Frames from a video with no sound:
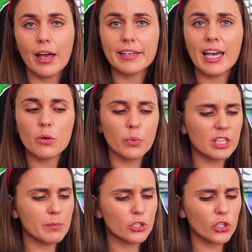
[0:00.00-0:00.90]
Again, with
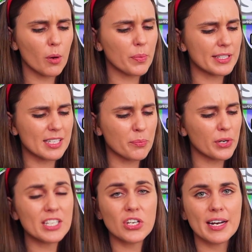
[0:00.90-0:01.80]
the Machop, it's a
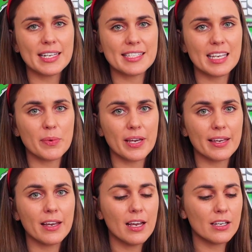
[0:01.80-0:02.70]
pretty tiny
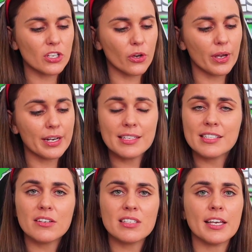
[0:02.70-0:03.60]
CP, so it is
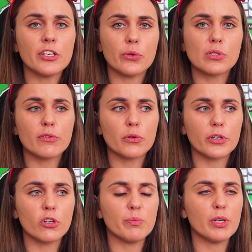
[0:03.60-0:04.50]
still something useful
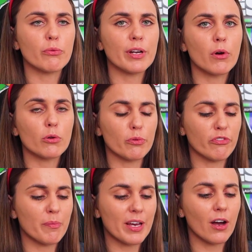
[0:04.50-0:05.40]
that could be re-rolled with
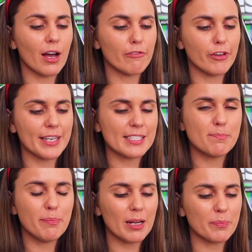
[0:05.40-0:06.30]
for better IVs,
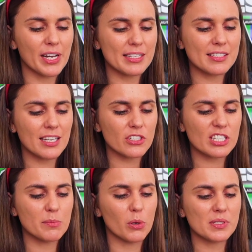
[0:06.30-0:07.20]
but because it's such a
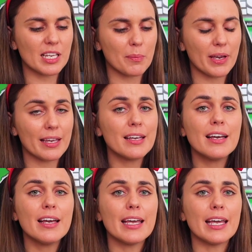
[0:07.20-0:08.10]
small CP,
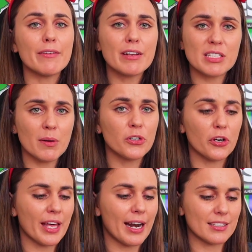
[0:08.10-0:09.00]
even if someone
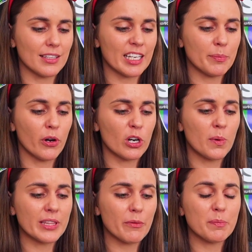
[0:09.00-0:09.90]
got that as a lucky
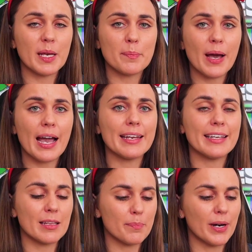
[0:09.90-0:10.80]
Pokemon, that would be a pain
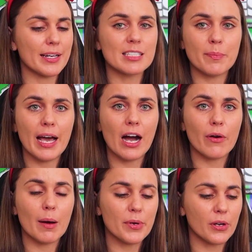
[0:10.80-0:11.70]
in the butt to
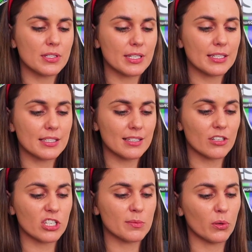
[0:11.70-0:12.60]
power up because it is
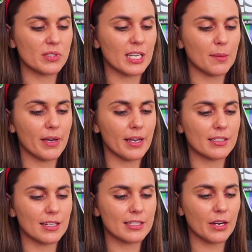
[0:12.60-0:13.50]
such a small CP.
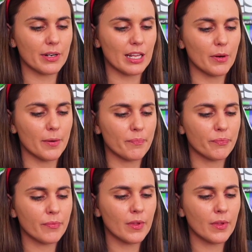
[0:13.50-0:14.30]
So let's get rid of that one.